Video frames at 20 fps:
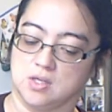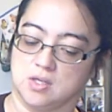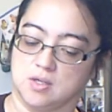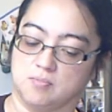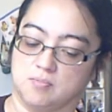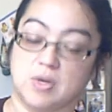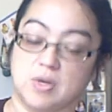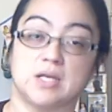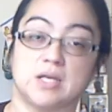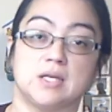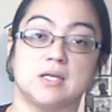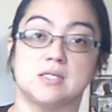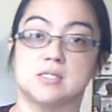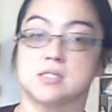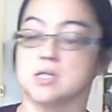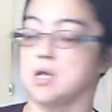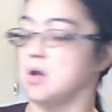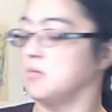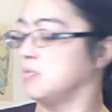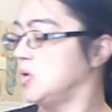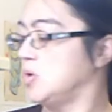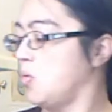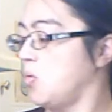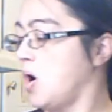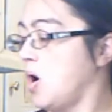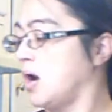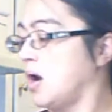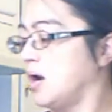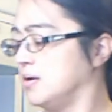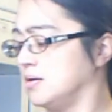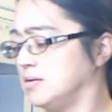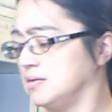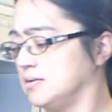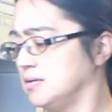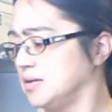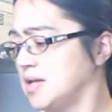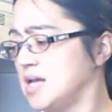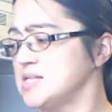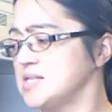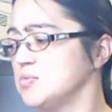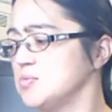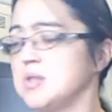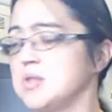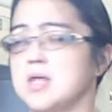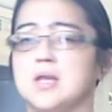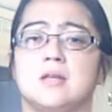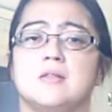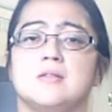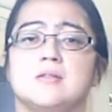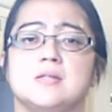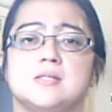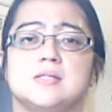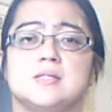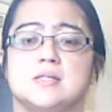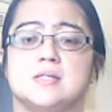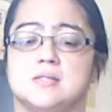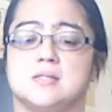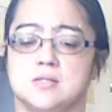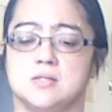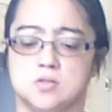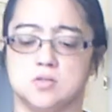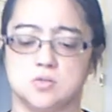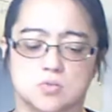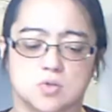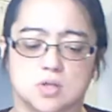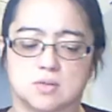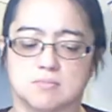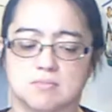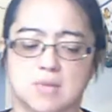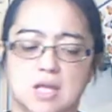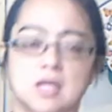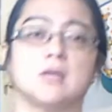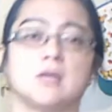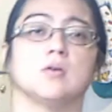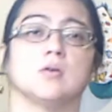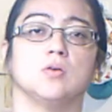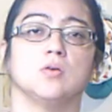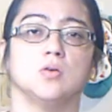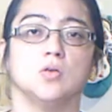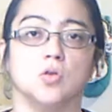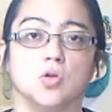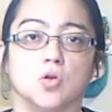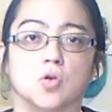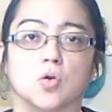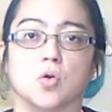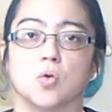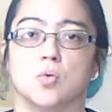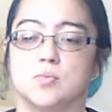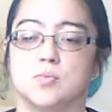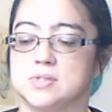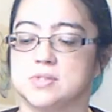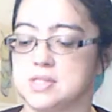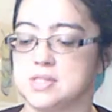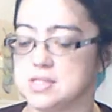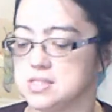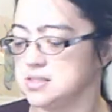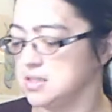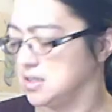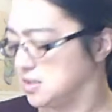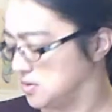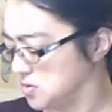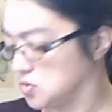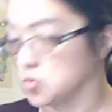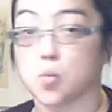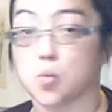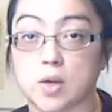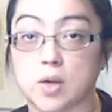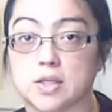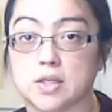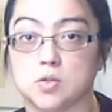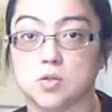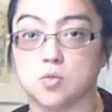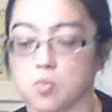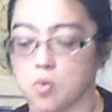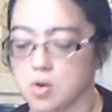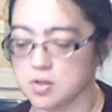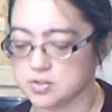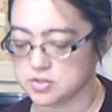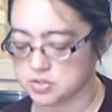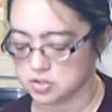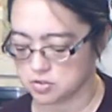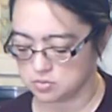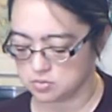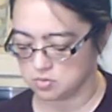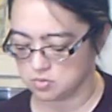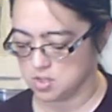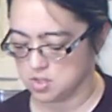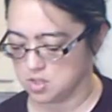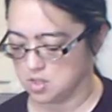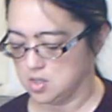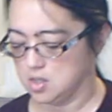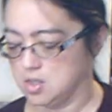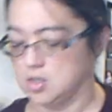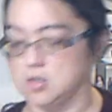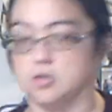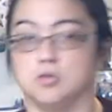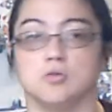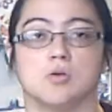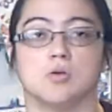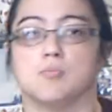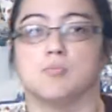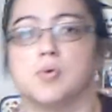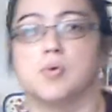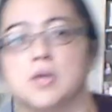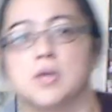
But it is not required. As with any of these seasonings, you can make your own seasonings the way you want to. You can put